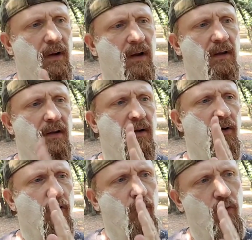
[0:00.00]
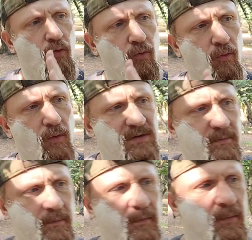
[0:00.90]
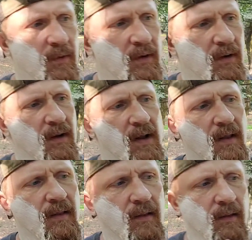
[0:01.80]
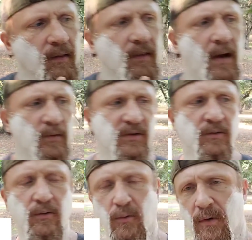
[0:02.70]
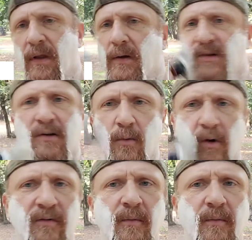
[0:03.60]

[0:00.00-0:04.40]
Gila Chrism. That was a cool one. That was a new word